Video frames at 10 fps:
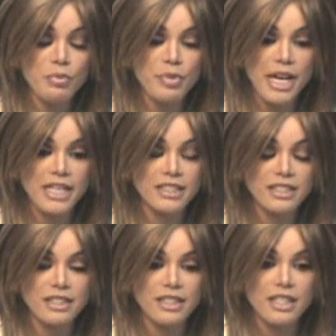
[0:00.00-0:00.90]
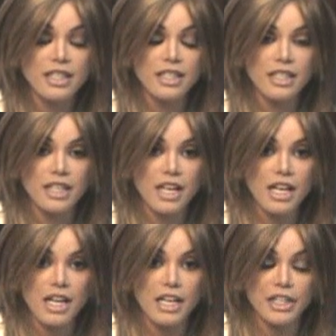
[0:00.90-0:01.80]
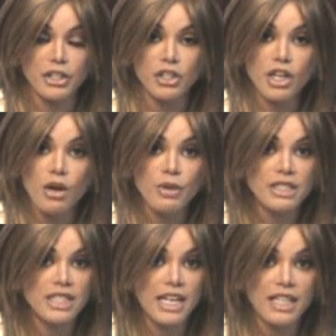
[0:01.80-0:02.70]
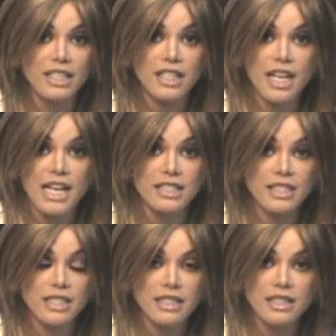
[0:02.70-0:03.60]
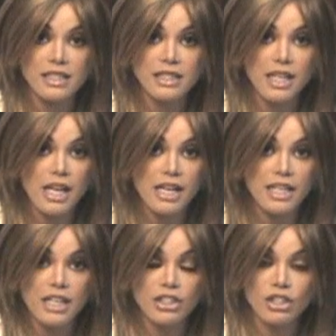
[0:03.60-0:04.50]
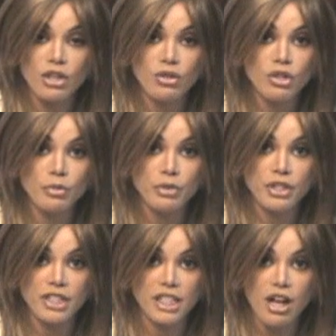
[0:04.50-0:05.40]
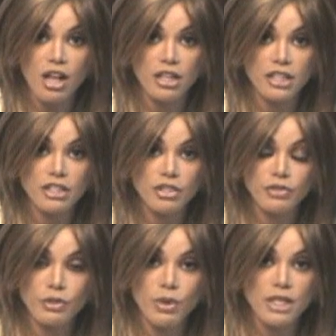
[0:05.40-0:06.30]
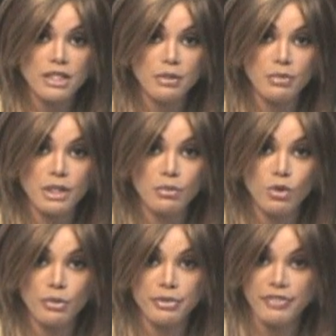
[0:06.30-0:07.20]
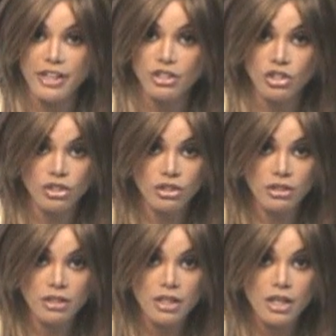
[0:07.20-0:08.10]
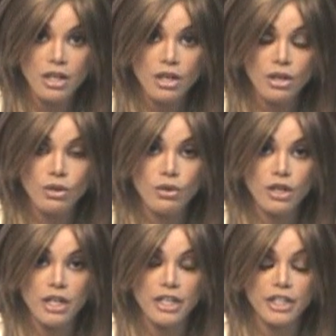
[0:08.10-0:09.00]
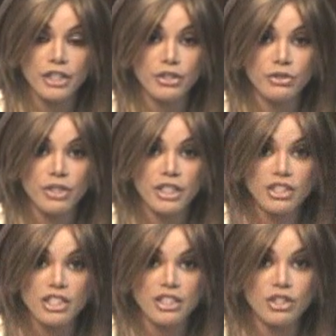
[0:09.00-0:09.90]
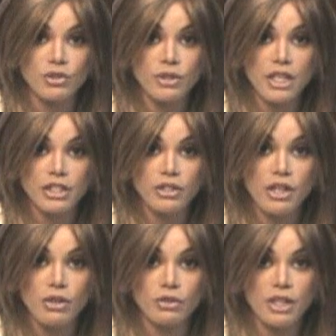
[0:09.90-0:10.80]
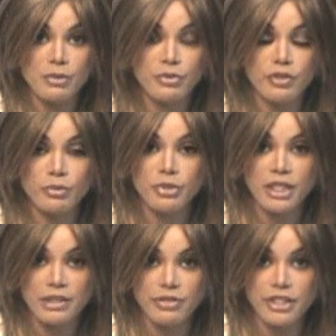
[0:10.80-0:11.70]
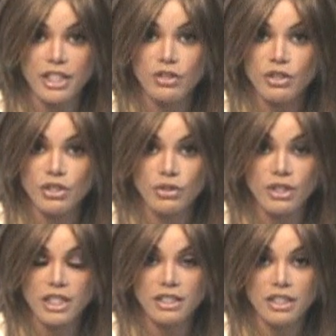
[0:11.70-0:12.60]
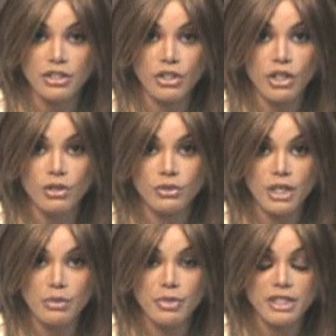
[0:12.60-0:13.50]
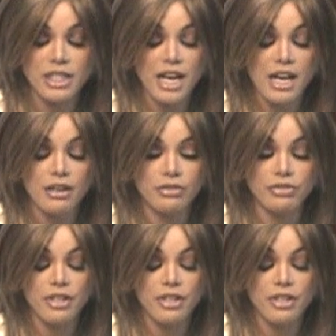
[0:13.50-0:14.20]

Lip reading: But you can always take classes at your local community college if you want something more professional, or you can just do it on your own. I'm a firm believer that you can do things on your own. I must have